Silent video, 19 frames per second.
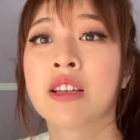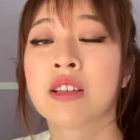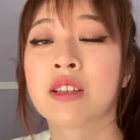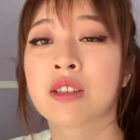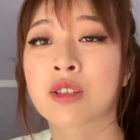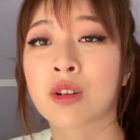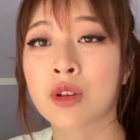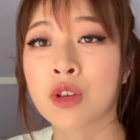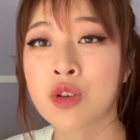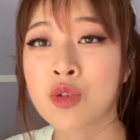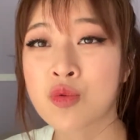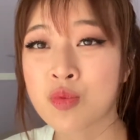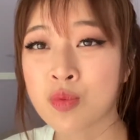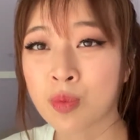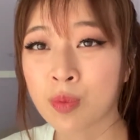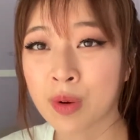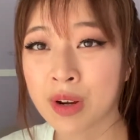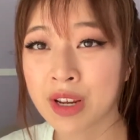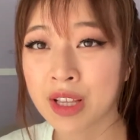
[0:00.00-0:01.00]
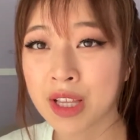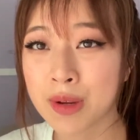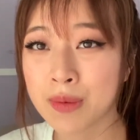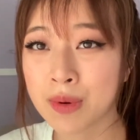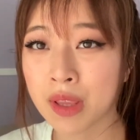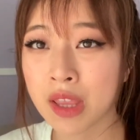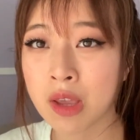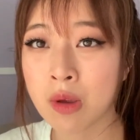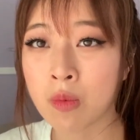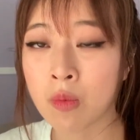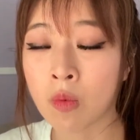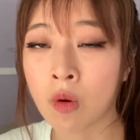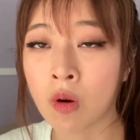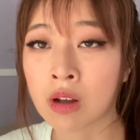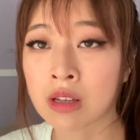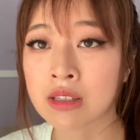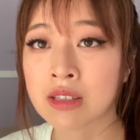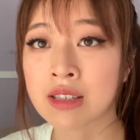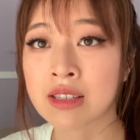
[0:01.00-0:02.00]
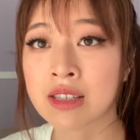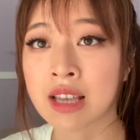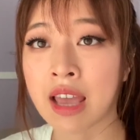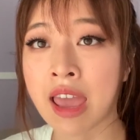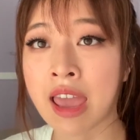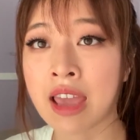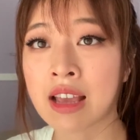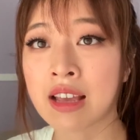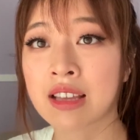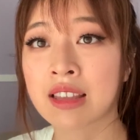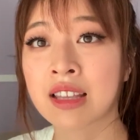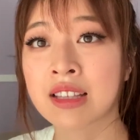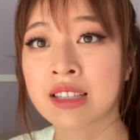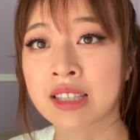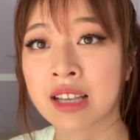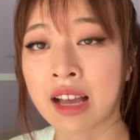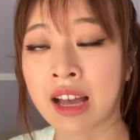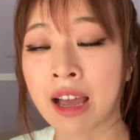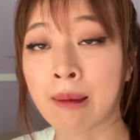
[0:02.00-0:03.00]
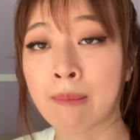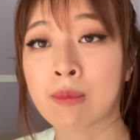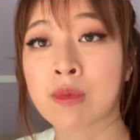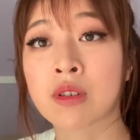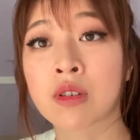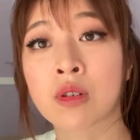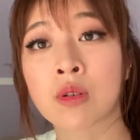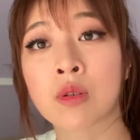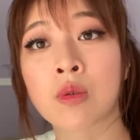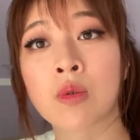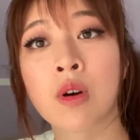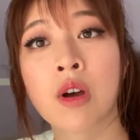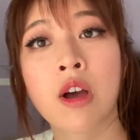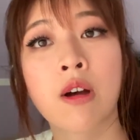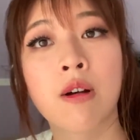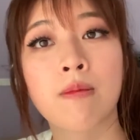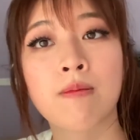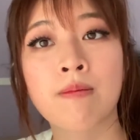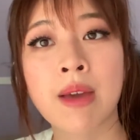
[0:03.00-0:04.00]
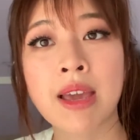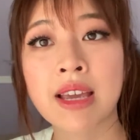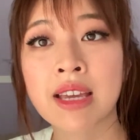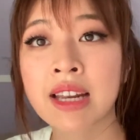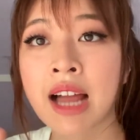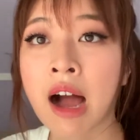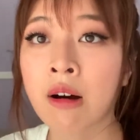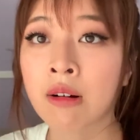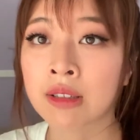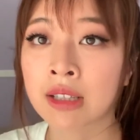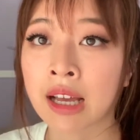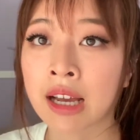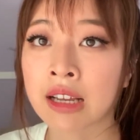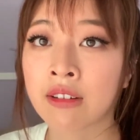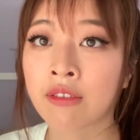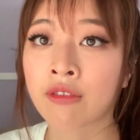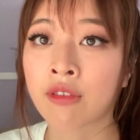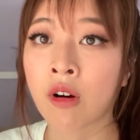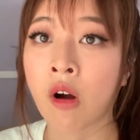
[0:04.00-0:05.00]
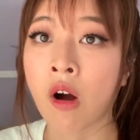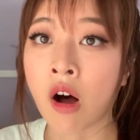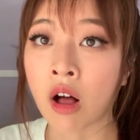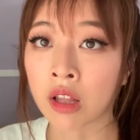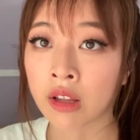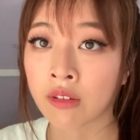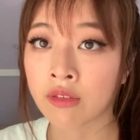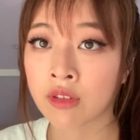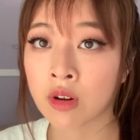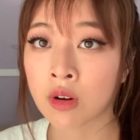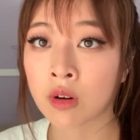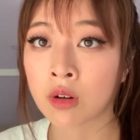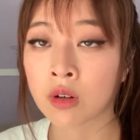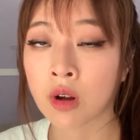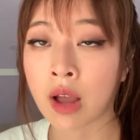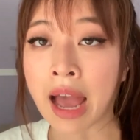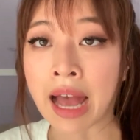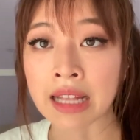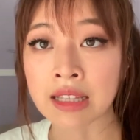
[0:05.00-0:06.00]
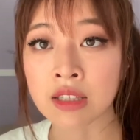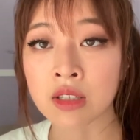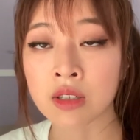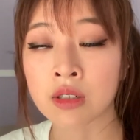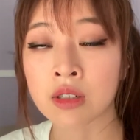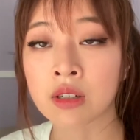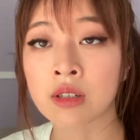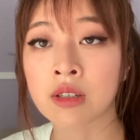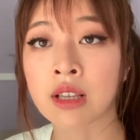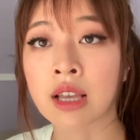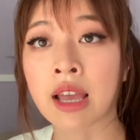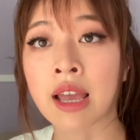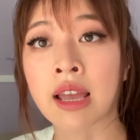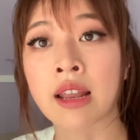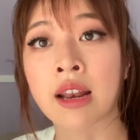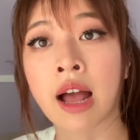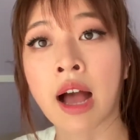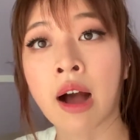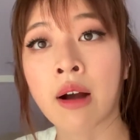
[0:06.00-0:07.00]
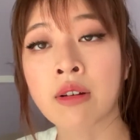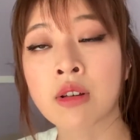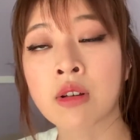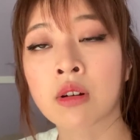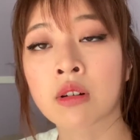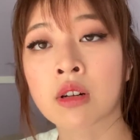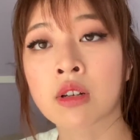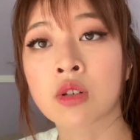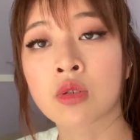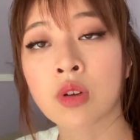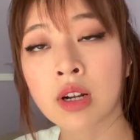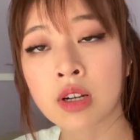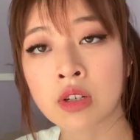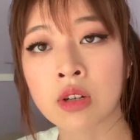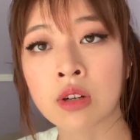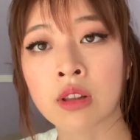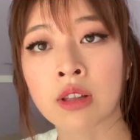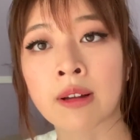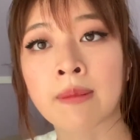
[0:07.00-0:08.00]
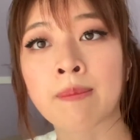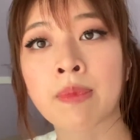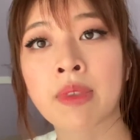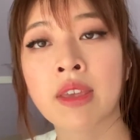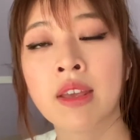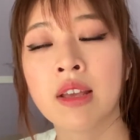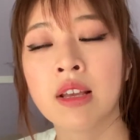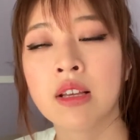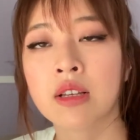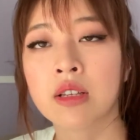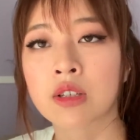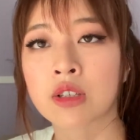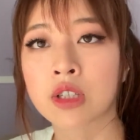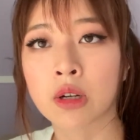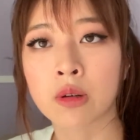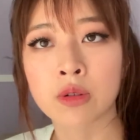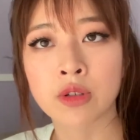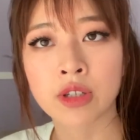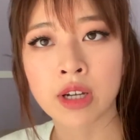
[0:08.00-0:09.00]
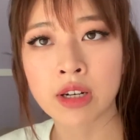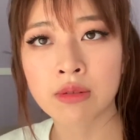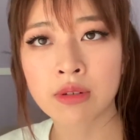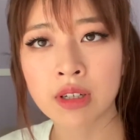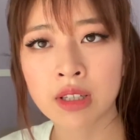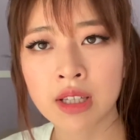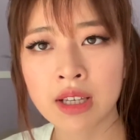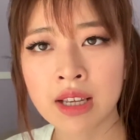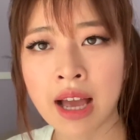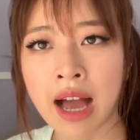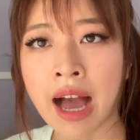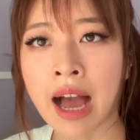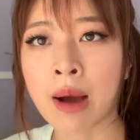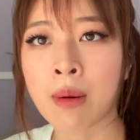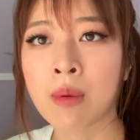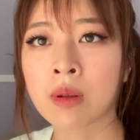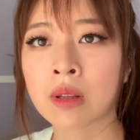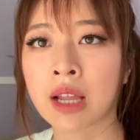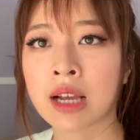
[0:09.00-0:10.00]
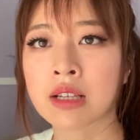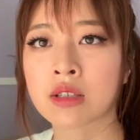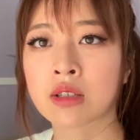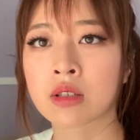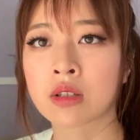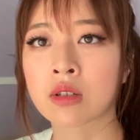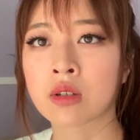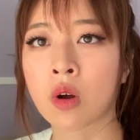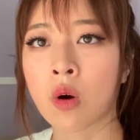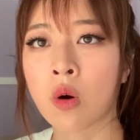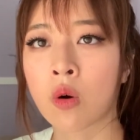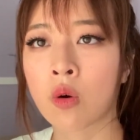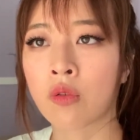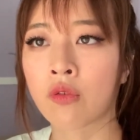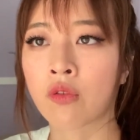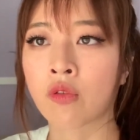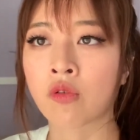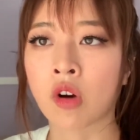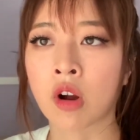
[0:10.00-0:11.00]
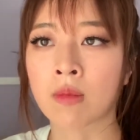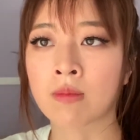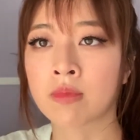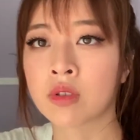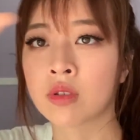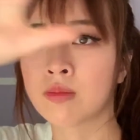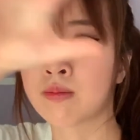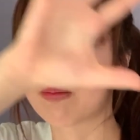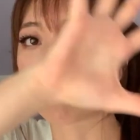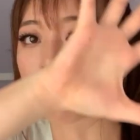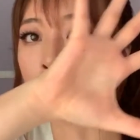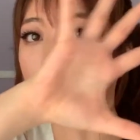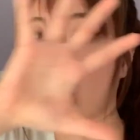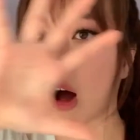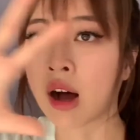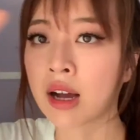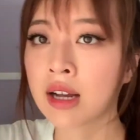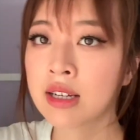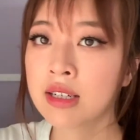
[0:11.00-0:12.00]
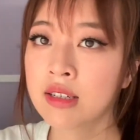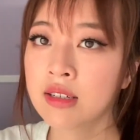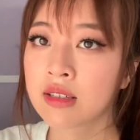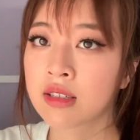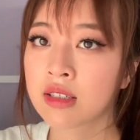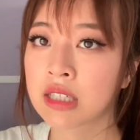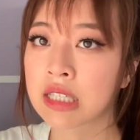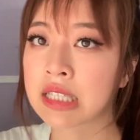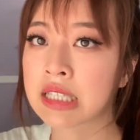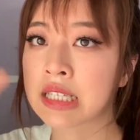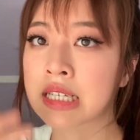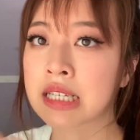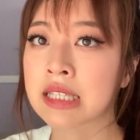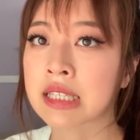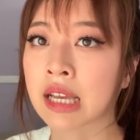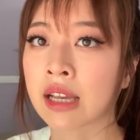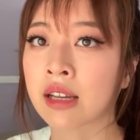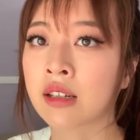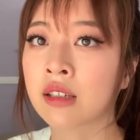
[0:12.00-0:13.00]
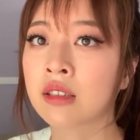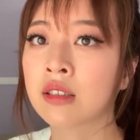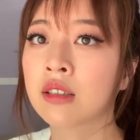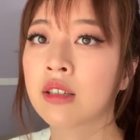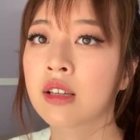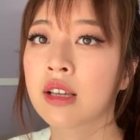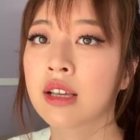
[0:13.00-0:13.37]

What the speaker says: So you really, really want to take the time to make an outline for all of your answers and how you're going to structure them. So generally, I would like to go from broad to detail